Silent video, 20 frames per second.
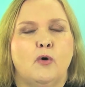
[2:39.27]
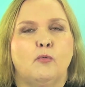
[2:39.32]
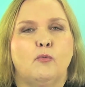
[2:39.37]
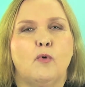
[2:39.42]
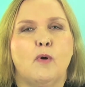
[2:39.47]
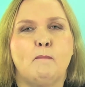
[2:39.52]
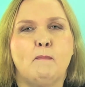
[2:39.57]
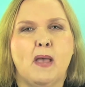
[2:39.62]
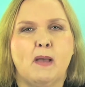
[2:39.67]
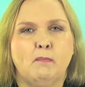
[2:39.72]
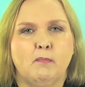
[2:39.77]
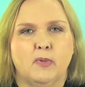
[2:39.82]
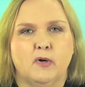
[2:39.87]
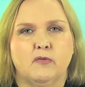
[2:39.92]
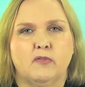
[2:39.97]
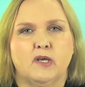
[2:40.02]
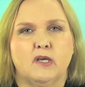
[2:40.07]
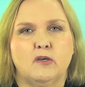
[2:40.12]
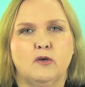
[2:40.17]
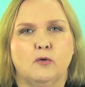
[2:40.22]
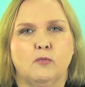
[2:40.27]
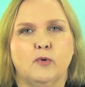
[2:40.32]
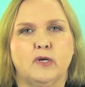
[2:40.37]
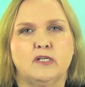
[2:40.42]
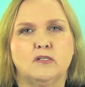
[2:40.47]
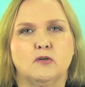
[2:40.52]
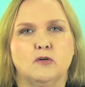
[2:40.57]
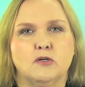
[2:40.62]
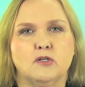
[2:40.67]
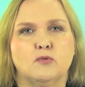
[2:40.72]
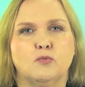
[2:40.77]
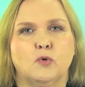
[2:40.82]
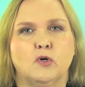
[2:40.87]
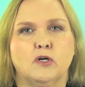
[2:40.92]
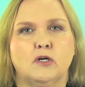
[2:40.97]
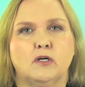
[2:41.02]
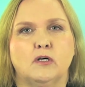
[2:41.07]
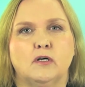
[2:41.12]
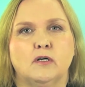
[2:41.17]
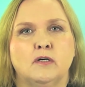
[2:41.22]
Remember that your resource
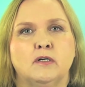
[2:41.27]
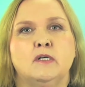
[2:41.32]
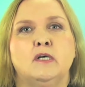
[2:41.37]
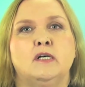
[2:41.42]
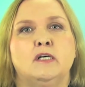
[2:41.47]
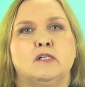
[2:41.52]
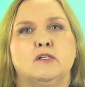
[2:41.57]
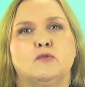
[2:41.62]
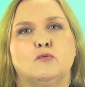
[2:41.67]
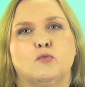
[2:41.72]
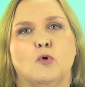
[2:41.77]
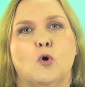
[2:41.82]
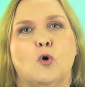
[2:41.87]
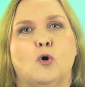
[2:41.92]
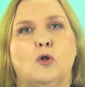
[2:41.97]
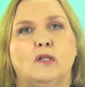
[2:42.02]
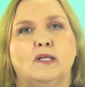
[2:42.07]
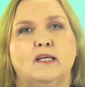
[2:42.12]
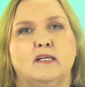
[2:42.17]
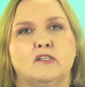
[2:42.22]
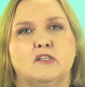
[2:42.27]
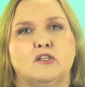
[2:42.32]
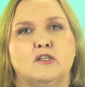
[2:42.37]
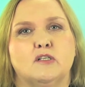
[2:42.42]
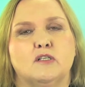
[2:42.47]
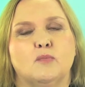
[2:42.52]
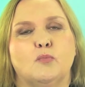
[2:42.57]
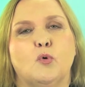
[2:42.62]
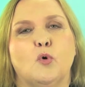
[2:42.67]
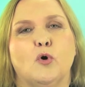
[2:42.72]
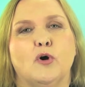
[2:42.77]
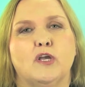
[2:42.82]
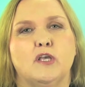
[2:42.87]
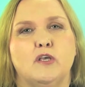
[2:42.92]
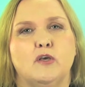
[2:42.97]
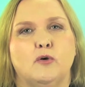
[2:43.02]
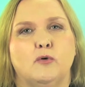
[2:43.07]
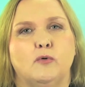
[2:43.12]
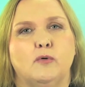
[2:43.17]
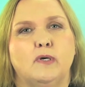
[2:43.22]
worker's role is to support
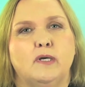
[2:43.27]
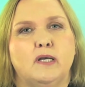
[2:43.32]
you.